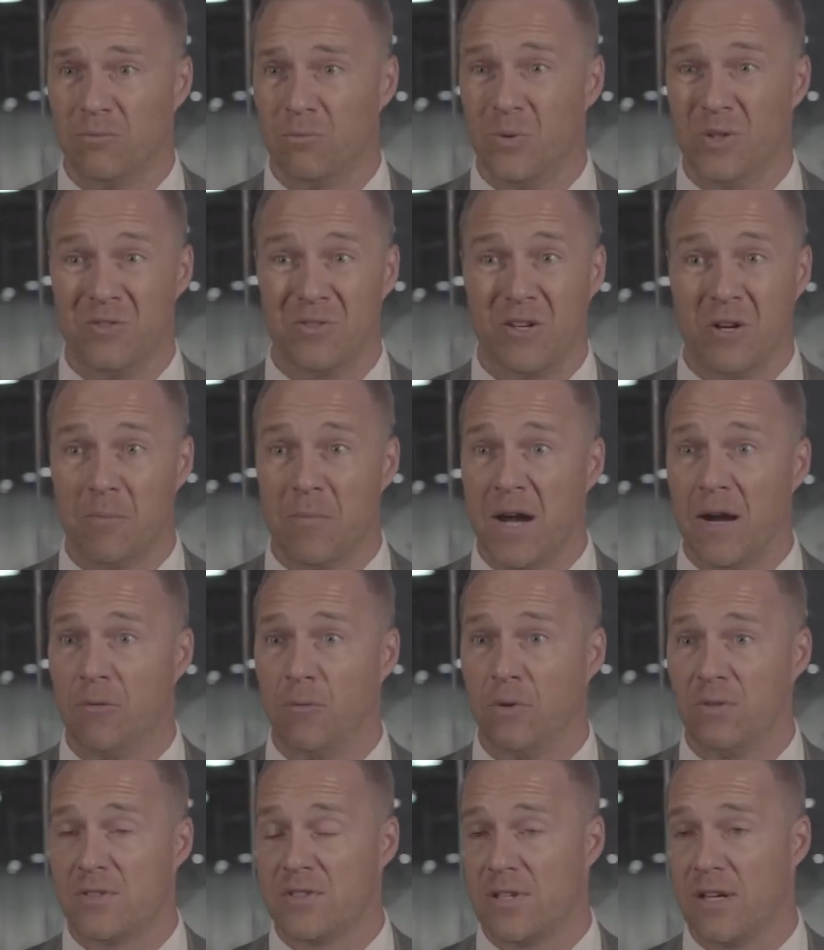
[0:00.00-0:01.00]
We've come out
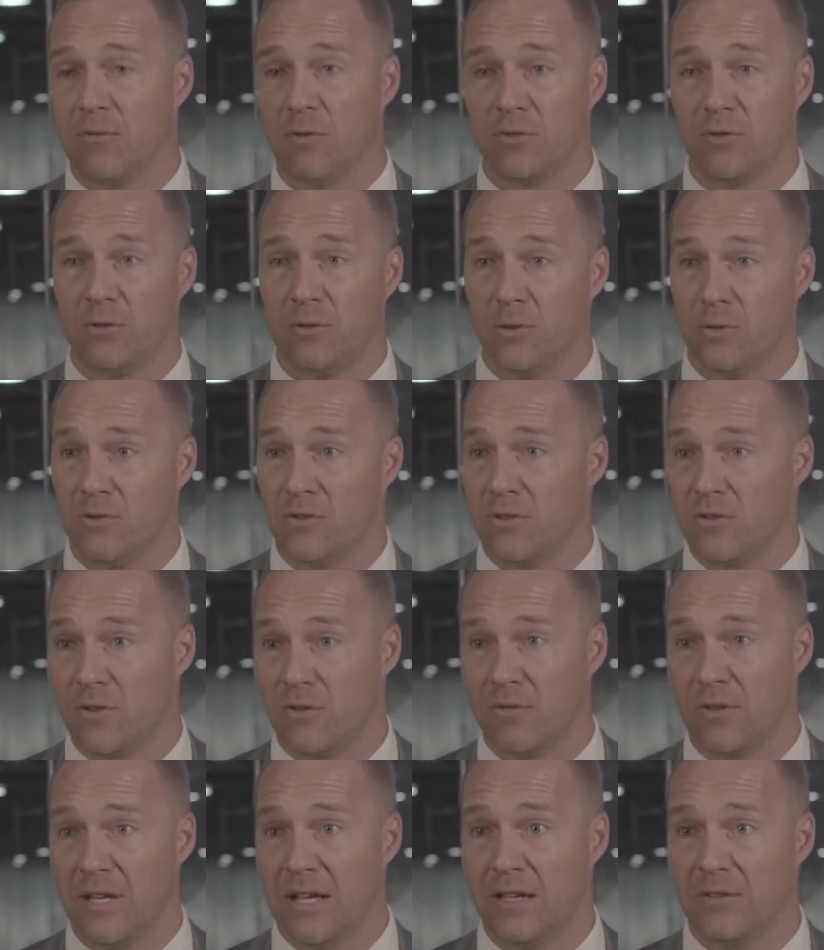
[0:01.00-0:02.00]
with several solutions
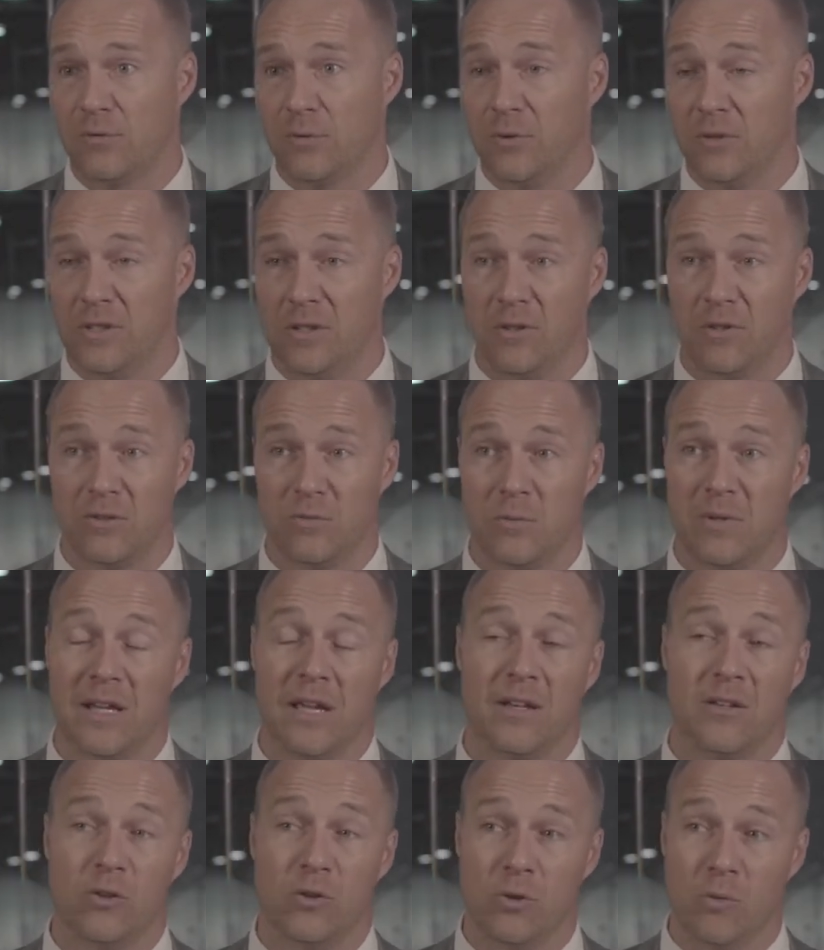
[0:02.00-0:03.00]
over the last few years. We've
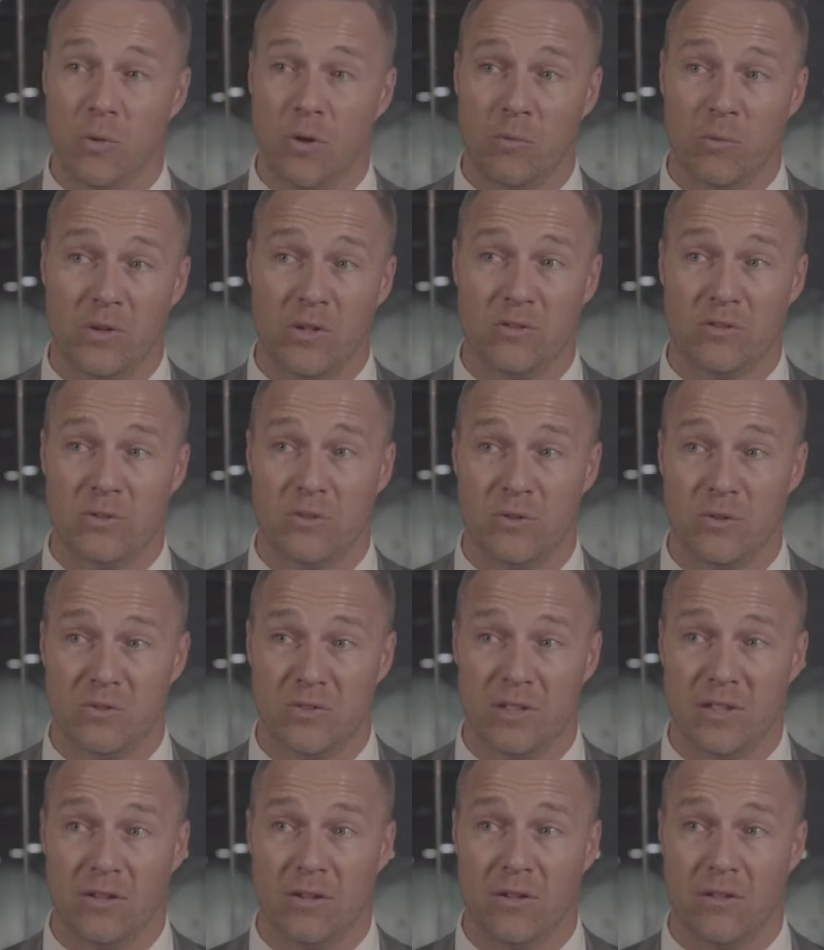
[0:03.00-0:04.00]
got a new one we're
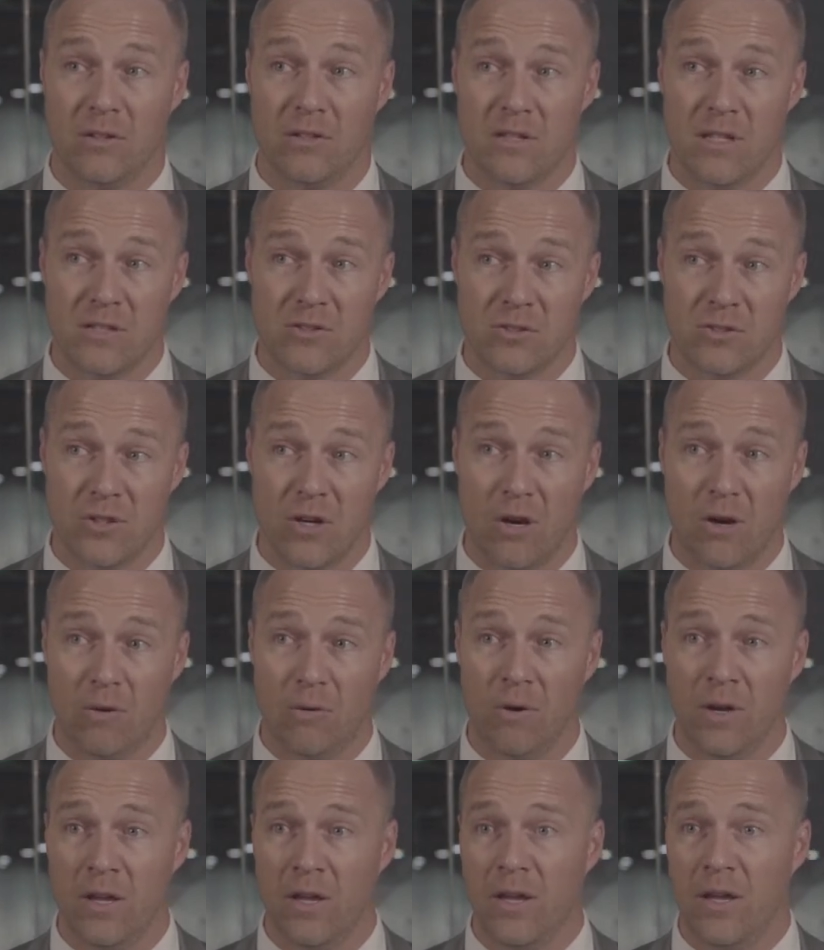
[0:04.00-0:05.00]
introducing on this show